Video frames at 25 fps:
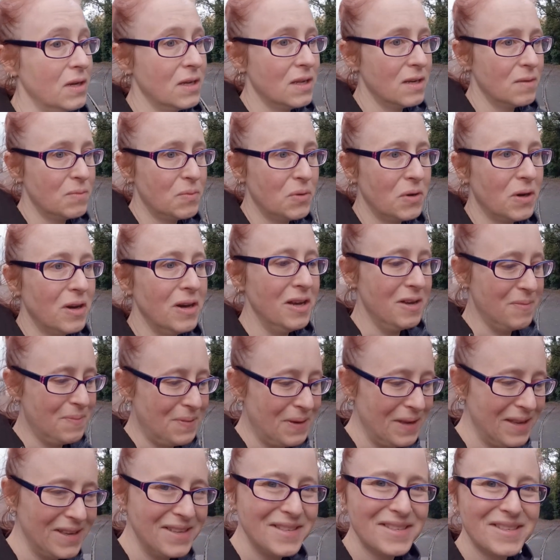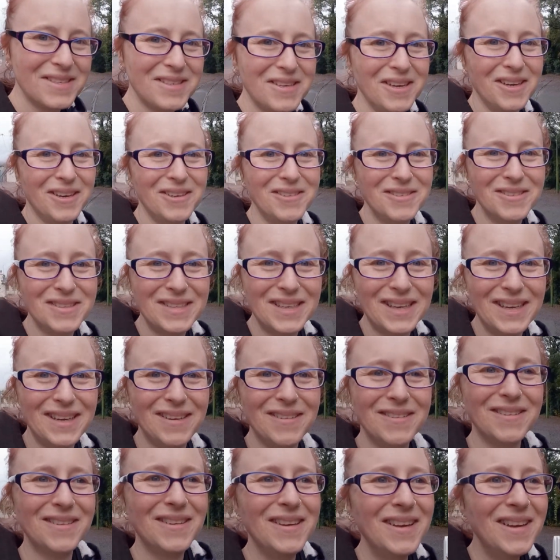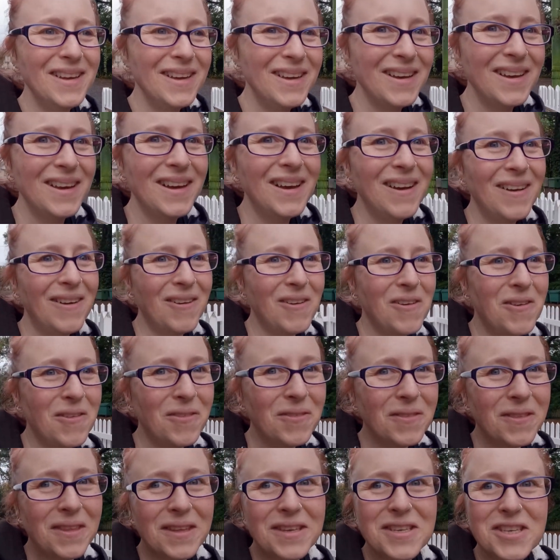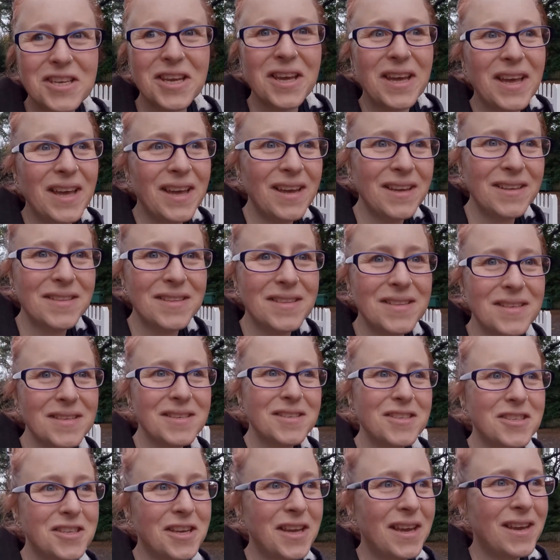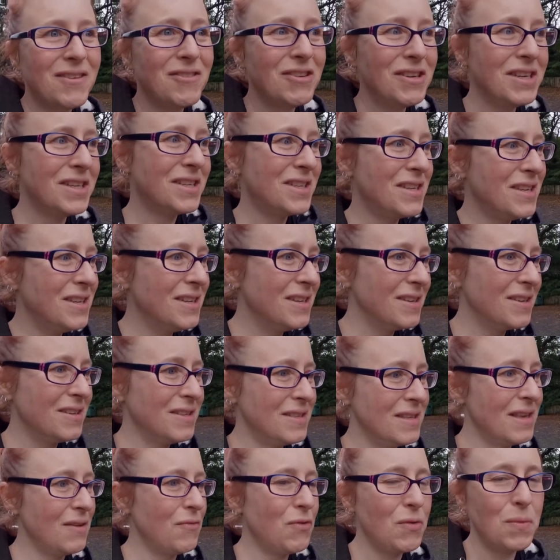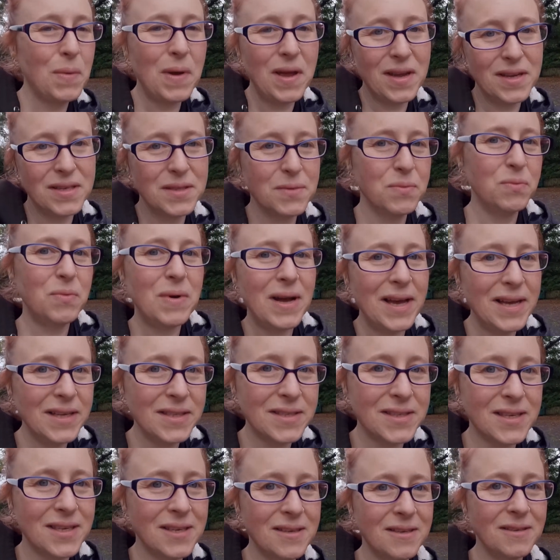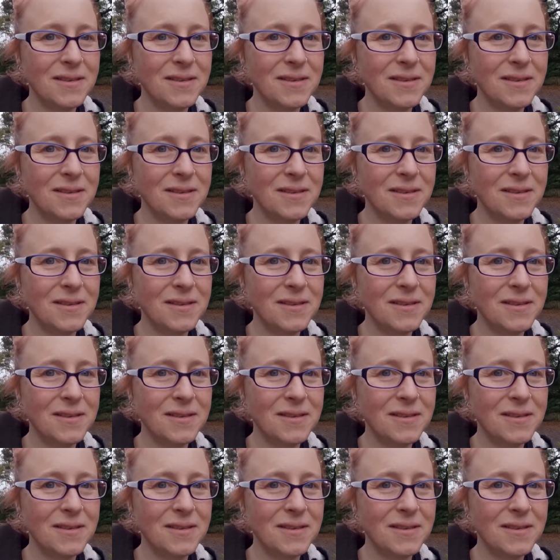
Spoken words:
We're gonna put IP's coat down on the chair and share it because everywhere is wet.